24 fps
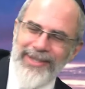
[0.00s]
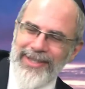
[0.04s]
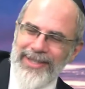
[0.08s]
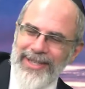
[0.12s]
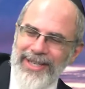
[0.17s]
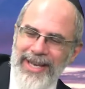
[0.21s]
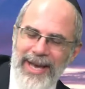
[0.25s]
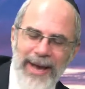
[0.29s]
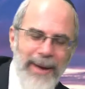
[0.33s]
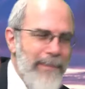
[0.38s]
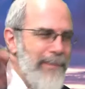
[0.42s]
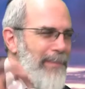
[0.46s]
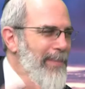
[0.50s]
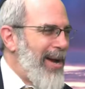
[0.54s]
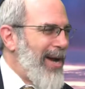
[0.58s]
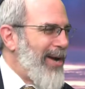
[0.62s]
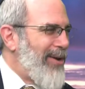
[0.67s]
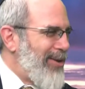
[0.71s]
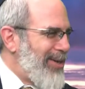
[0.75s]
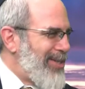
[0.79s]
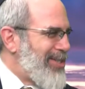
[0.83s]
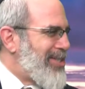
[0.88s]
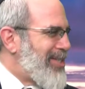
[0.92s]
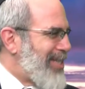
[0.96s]
The
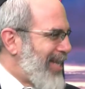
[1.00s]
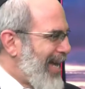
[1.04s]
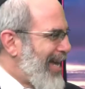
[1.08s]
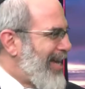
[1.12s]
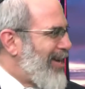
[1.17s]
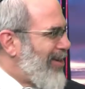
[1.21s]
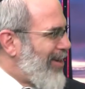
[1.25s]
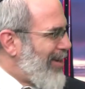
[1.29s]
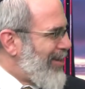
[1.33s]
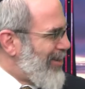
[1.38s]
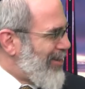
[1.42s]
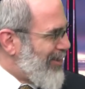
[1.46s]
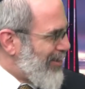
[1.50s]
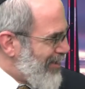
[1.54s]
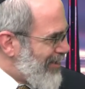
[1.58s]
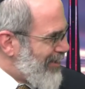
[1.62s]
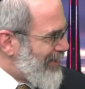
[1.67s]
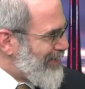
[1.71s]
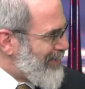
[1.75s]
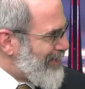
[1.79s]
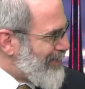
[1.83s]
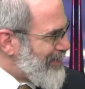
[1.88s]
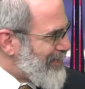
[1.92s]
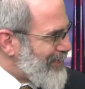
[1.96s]
embarrassed cannot
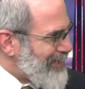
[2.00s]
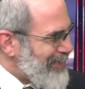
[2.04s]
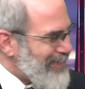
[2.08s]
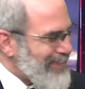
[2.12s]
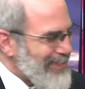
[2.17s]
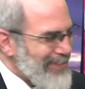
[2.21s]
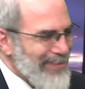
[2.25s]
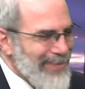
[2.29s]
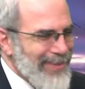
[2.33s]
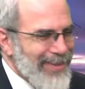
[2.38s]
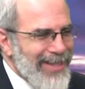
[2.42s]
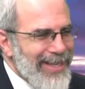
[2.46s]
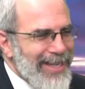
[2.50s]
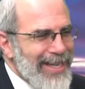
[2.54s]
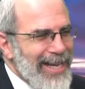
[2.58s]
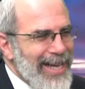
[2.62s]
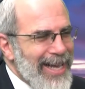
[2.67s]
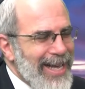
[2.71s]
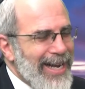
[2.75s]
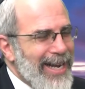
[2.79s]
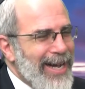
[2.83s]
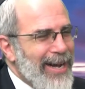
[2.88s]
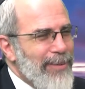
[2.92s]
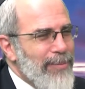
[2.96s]
learn.
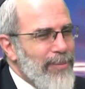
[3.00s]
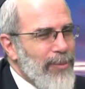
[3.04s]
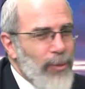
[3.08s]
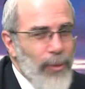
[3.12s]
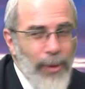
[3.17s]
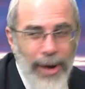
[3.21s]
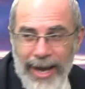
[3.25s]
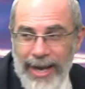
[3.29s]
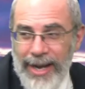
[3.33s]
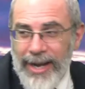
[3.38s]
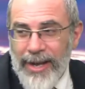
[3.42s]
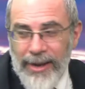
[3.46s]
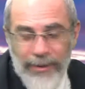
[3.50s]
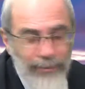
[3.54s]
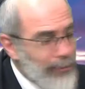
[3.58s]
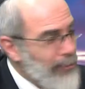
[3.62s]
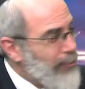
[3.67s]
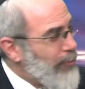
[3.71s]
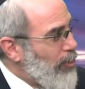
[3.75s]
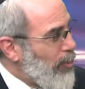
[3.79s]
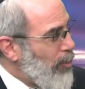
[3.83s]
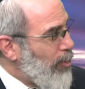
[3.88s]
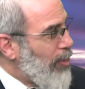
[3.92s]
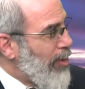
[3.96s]
And I'm waiting
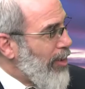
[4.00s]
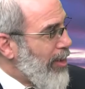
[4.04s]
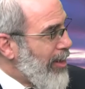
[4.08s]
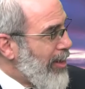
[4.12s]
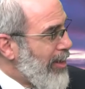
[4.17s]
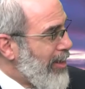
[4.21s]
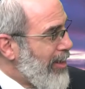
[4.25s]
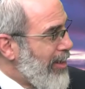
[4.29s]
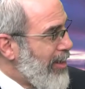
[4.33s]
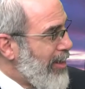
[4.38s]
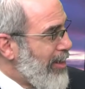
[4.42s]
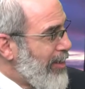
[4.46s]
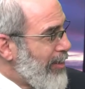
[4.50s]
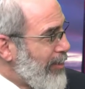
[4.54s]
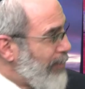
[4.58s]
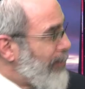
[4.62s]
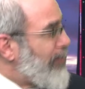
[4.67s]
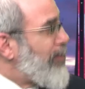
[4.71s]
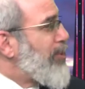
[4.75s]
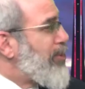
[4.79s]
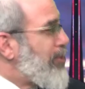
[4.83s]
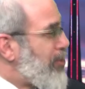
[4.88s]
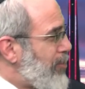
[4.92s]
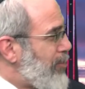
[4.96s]
for the
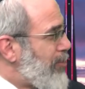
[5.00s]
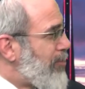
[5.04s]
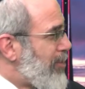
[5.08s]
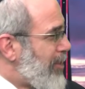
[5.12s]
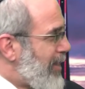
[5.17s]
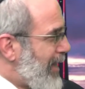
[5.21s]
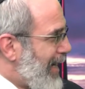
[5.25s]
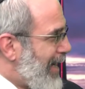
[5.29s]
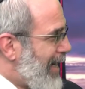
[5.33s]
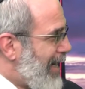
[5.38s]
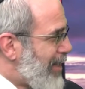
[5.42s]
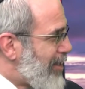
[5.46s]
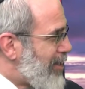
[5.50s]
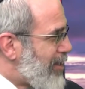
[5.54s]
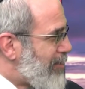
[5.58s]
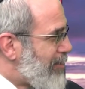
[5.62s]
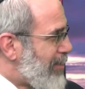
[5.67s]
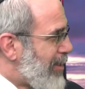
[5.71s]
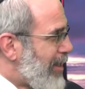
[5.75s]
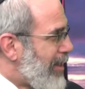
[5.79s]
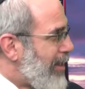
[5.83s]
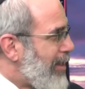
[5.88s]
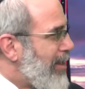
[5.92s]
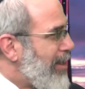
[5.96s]
first student to ask
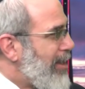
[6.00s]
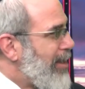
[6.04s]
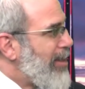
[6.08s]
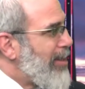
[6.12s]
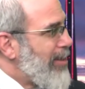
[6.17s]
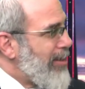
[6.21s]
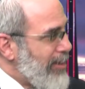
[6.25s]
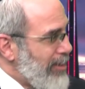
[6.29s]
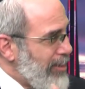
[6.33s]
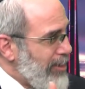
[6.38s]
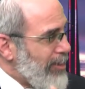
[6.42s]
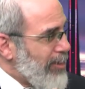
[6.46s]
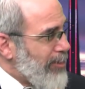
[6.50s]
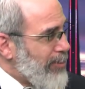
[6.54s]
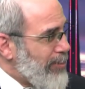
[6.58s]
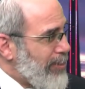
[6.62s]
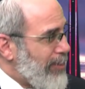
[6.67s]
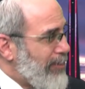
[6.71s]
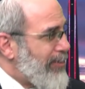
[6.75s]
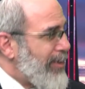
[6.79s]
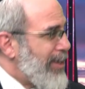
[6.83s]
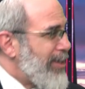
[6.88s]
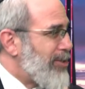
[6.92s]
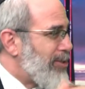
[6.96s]
me,
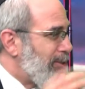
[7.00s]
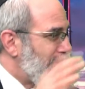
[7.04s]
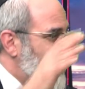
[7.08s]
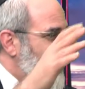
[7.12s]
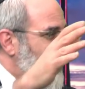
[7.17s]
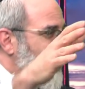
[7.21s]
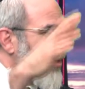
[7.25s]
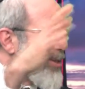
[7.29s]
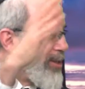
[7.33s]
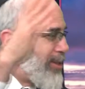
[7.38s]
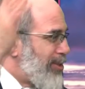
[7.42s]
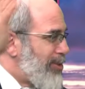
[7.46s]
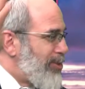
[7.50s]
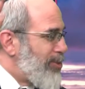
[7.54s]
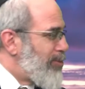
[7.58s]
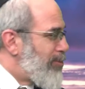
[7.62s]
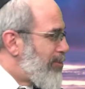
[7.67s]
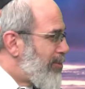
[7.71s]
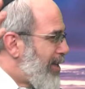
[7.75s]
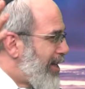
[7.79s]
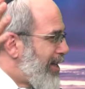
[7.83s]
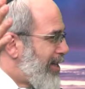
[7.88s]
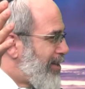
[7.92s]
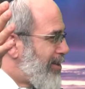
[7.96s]
Professor, what did you
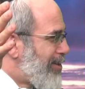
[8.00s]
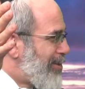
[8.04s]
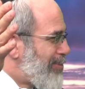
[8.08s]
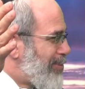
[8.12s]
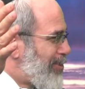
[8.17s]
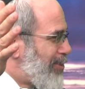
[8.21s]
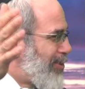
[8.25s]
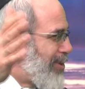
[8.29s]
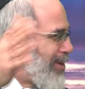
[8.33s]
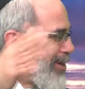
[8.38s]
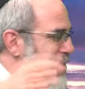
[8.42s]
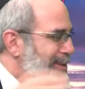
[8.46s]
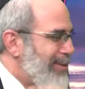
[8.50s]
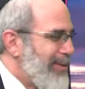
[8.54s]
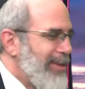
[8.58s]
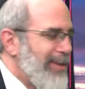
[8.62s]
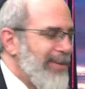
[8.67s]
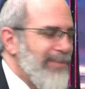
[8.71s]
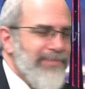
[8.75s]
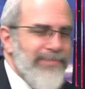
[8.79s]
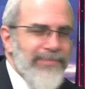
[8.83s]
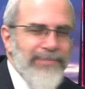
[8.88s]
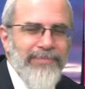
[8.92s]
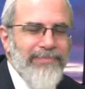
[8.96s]
write on the board?
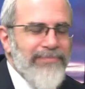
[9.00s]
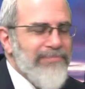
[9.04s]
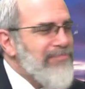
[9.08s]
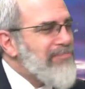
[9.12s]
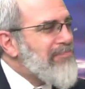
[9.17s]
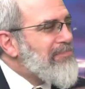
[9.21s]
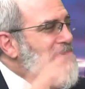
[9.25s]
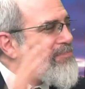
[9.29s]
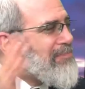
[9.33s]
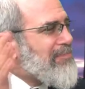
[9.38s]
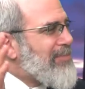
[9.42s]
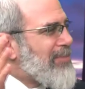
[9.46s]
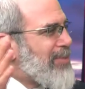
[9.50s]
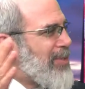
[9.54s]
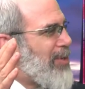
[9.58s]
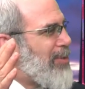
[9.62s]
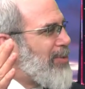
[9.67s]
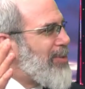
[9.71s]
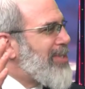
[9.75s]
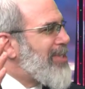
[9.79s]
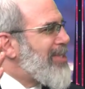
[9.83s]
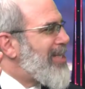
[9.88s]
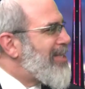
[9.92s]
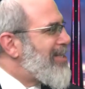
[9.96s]
No
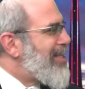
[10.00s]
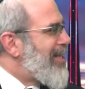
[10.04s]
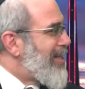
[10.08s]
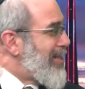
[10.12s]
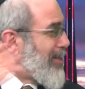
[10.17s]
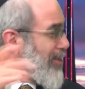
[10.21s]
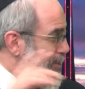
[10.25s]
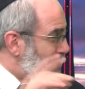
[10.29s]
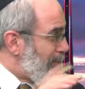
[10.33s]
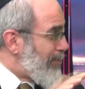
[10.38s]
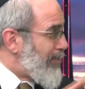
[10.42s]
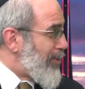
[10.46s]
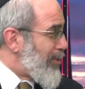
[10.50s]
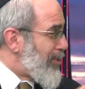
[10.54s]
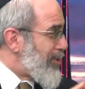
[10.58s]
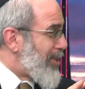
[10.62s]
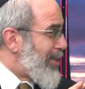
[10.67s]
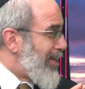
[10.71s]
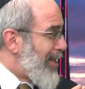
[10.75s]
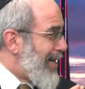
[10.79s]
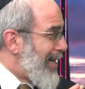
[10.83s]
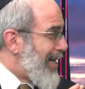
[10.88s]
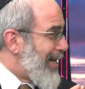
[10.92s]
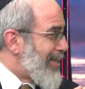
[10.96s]
one says anything. It's the first
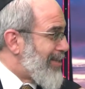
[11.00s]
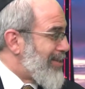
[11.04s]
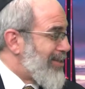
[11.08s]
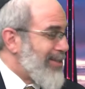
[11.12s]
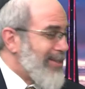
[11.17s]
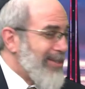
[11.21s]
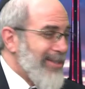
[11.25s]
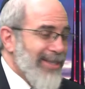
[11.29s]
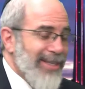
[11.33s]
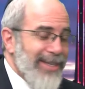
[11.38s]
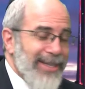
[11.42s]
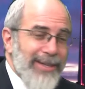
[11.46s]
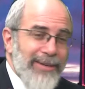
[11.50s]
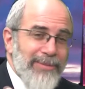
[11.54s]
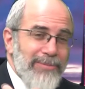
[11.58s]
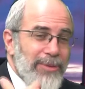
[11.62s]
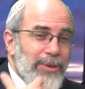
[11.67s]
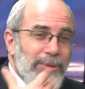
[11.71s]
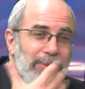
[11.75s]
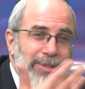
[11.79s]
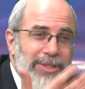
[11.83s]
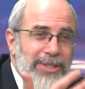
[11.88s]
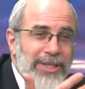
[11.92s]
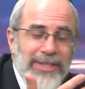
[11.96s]
class.
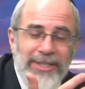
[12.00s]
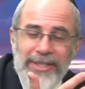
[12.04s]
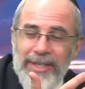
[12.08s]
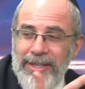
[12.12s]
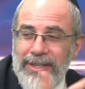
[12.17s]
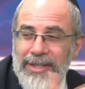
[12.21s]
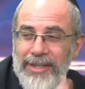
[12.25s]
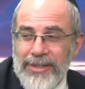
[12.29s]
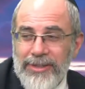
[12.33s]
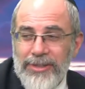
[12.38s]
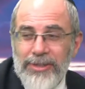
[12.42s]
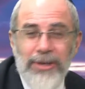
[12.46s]
No one says anything.